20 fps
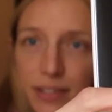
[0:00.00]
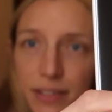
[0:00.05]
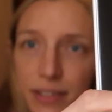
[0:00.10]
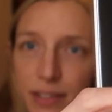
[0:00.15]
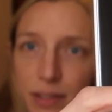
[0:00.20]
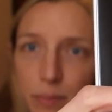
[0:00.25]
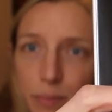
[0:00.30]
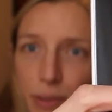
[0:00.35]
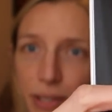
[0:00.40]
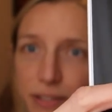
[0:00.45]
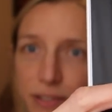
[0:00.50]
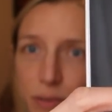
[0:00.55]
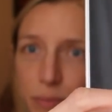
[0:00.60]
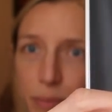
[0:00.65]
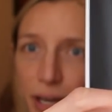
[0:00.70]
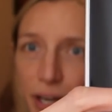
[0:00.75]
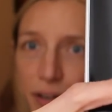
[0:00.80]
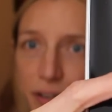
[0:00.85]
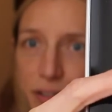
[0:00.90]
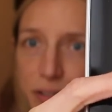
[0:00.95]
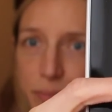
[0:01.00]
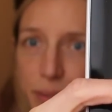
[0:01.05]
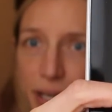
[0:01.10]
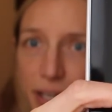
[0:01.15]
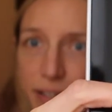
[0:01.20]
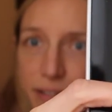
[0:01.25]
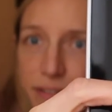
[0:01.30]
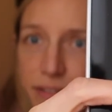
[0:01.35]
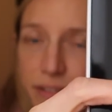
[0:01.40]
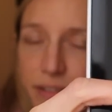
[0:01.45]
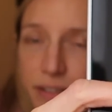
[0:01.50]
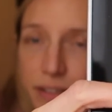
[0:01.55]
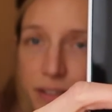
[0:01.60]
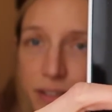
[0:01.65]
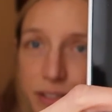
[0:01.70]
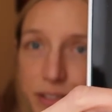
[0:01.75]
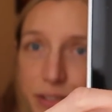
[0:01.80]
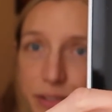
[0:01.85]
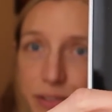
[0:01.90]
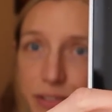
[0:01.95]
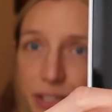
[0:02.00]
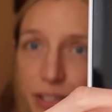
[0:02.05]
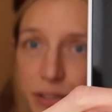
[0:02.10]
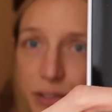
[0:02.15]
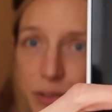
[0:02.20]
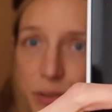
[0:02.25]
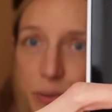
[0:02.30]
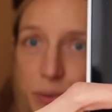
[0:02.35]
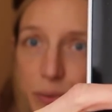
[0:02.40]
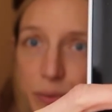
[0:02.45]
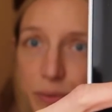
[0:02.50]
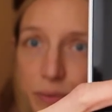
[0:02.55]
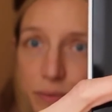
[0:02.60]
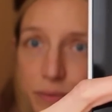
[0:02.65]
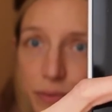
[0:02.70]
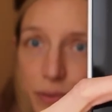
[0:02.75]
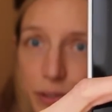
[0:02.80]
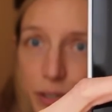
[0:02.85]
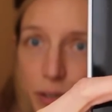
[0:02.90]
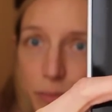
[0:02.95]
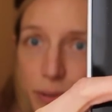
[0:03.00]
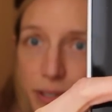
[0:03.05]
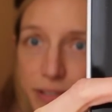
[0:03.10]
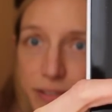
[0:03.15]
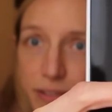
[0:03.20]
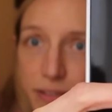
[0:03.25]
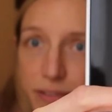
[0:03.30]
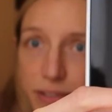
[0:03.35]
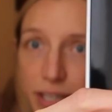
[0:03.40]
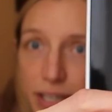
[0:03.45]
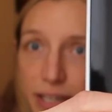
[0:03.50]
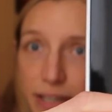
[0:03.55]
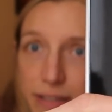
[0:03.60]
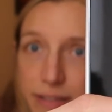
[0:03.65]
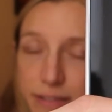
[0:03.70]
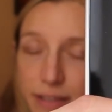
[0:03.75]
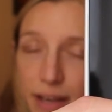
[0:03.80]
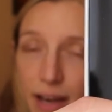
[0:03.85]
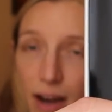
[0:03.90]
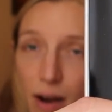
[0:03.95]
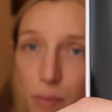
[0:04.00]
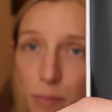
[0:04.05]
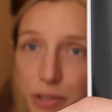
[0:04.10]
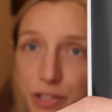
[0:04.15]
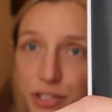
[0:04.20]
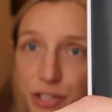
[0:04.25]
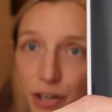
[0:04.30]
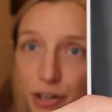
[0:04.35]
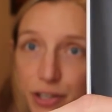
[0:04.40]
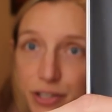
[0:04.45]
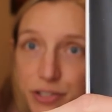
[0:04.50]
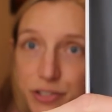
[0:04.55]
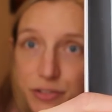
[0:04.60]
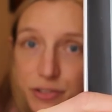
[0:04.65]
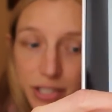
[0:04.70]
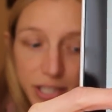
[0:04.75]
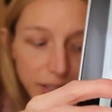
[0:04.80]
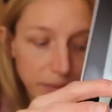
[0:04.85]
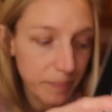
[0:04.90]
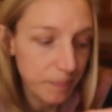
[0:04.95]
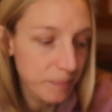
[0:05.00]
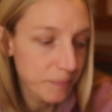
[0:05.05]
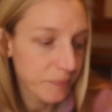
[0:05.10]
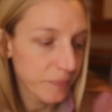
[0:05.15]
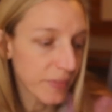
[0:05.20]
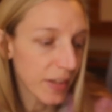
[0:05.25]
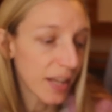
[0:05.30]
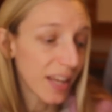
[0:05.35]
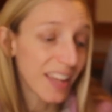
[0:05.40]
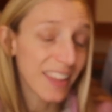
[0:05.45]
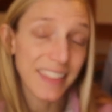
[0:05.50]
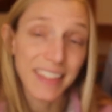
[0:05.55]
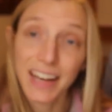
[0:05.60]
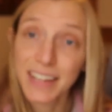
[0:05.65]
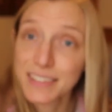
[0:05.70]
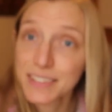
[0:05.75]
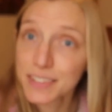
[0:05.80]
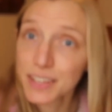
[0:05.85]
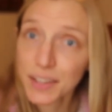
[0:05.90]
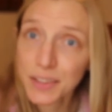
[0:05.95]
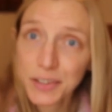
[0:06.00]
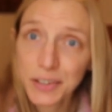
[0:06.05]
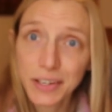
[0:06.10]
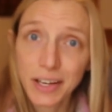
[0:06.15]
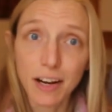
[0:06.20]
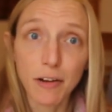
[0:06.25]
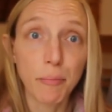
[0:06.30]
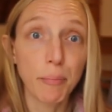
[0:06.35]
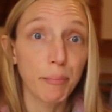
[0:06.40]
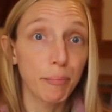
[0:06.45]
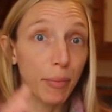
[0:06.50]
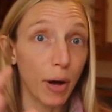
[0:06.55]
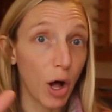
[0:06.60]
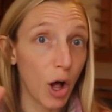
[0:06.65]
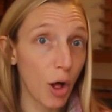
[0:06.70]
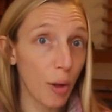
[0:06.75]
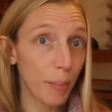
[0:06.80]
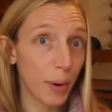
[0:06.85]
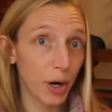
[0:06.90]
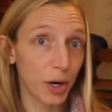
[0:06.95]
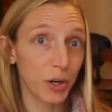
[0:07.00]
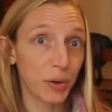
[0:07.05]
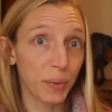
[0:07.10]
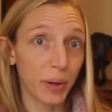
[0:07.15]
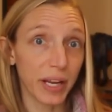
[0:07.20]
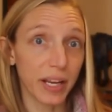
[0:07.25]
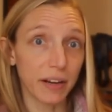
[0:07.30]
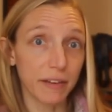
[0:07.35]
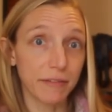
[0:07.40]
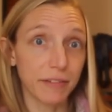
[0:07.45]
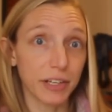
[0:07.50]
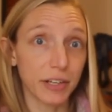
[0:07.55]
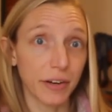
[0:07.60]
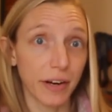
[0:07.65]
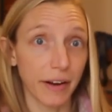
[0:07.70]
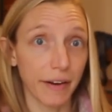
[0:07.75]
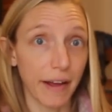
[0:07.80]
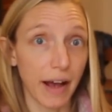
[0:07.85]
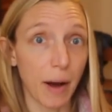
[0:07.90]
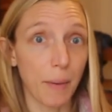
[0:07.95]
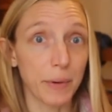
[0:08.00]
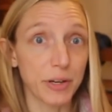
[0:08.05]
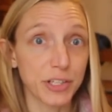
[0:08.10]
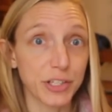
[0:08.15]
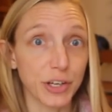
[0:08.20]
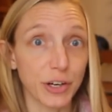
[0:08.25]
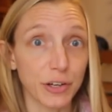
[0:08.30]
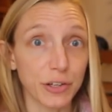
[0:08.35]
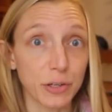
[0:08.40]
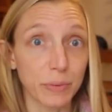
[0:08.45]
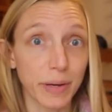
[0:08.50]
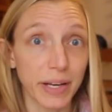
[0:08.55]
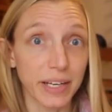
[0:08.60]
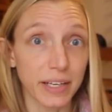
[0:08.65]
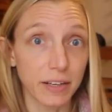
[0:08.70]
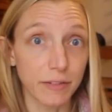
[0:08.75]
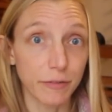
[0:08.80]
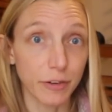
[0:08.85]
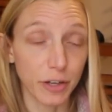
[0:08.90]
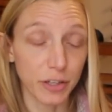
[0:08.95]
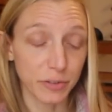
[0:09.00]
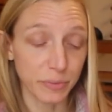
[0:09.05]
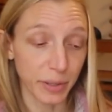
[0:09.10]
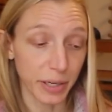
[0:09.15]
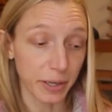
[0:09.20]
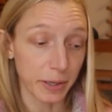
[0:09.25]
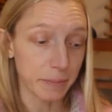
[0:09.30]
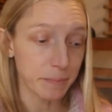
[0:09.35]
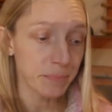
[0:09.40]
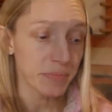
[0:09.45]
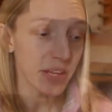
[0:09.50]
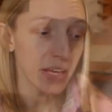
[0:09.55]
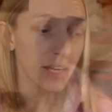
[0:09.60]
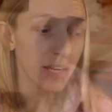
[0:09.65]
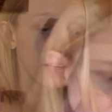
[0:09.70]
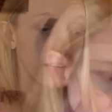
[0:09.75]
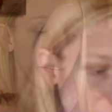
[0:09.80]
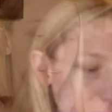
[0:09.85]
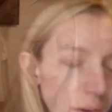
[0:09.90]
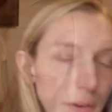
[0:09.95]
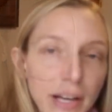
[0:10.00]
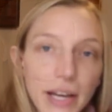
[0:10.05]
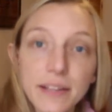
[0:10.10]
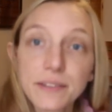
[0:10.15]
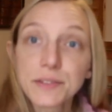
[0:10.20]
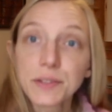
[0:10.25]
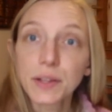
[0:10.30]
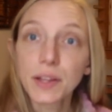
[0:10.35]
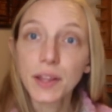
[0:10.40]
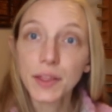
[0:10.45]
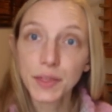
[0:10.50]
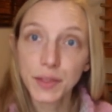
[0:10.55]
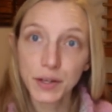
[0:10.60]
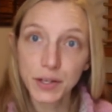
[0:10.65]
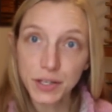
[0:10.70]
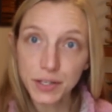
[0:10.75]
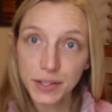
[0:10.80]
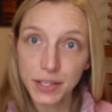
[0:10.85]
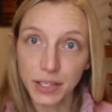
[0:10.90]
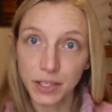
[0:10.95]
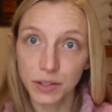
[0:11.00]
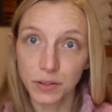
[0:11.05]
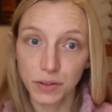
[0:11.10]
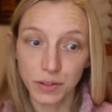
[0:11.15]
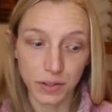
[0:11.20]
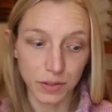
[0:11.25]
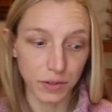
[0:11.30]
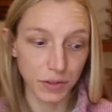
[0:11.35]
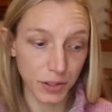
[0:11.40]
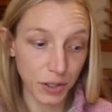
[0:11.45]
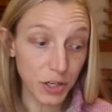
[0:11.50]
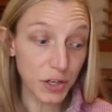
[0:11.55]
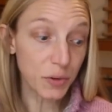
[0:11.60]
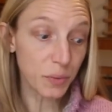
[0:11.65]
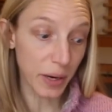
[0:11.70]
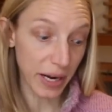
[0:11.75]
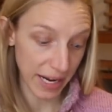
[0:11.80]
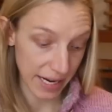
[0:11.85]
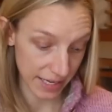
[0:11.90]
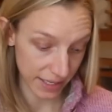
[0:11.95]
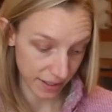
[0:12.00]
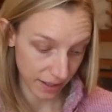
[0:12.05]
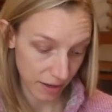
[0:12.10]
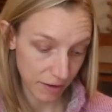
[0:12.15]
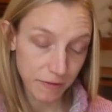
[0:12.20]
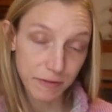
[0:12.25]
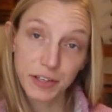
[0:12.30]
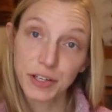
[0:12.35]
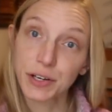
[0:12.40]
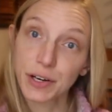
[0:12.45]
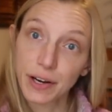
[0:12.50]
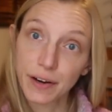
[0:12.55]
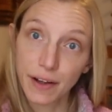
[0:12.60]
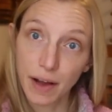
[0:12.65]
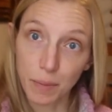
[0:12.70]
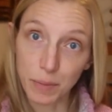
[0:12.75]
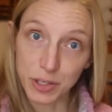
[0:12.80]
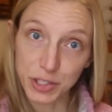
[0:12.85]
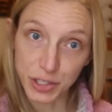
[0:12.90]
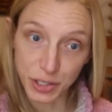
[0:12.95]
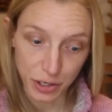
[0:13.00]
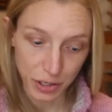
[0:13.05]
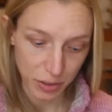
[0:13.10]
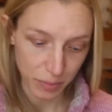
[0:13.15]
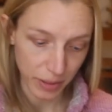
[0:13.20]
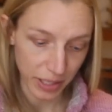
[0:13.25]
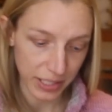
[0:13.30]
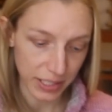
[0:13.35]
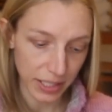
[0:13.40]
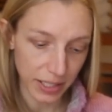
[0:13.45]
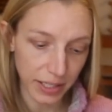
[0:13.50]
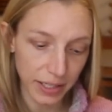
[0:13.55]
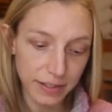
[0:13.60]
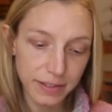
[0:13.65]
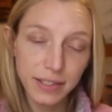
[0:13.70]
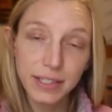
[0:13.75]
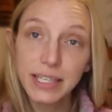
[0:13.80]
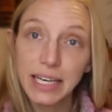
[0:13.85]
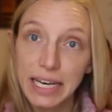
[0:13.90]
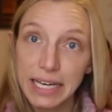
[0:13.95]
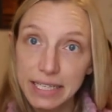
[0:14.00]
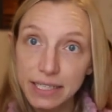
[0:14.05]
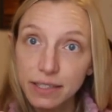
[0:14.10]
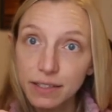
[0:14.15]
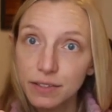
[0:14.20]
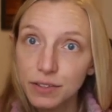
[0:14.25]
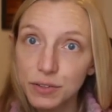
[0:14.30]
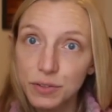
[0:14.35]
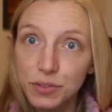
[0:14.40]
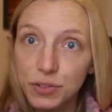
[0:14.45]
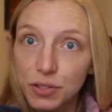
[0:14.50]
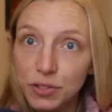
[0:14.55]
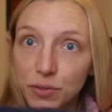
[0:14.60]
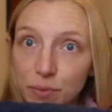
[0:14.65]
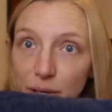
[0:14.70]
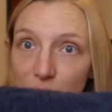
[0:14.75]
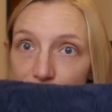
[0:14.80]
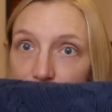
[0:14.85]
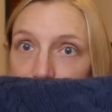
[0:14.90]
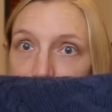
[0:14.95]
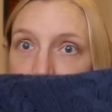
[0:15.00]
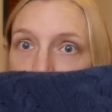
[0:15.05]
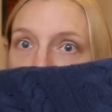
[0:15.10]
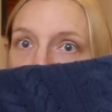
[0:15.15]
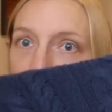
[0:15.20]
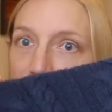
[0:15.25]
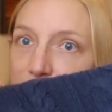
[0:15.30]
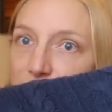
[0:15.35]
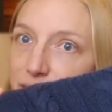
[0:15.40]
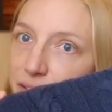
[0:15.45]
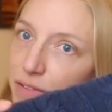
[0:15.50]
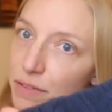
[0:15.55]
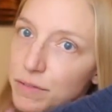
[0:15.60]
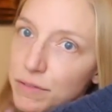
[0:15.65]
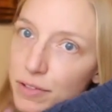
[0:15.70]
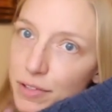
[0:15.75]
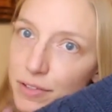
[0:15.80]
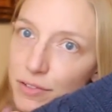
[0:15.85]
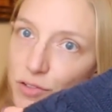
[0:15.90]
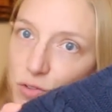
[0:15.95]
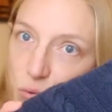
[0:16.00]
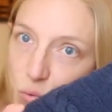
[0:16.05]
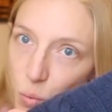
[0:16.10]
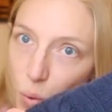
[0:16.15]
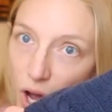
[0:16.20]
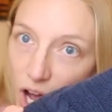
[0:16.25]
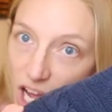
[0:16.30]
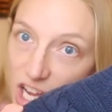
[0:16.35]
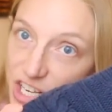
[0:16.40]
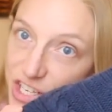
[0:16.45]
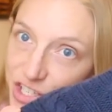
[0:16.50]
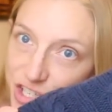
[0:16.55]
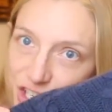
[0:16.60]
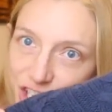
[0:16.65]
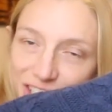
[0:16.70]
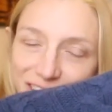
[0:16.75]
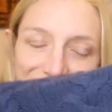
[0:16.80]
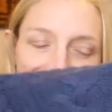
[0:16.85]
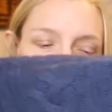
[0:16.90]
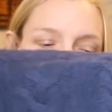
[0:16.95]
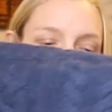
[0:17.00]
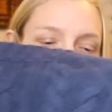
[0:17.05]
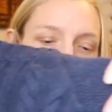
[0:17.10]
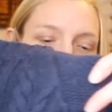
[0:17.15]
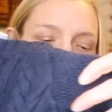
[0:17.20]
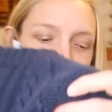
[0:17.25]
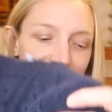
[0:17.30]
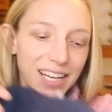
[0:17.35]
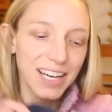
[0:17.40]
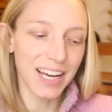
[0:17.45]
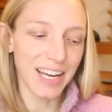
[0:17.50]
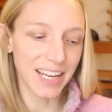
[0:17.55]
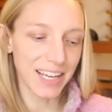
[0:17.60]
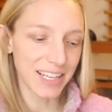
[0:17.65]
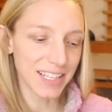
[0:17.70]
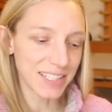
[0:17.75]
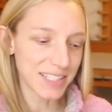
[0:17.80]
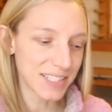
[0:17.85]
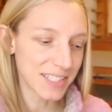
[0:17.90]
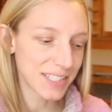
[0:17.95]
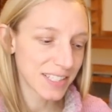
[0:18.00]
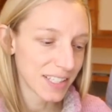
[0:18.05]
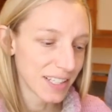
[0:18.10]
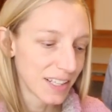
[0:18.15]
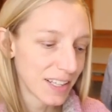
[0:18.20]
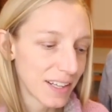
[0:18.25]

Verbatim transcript: in like the basic pattern specs, she'll tell you for your basic size how much yardage you need. That's another kind of ballpark way to figure out how much yarn you might need for a sweater. Okay, so the third thing you can, third way to kind of figure out how much yarn you might need is, again, use your sweater as a massive swatch and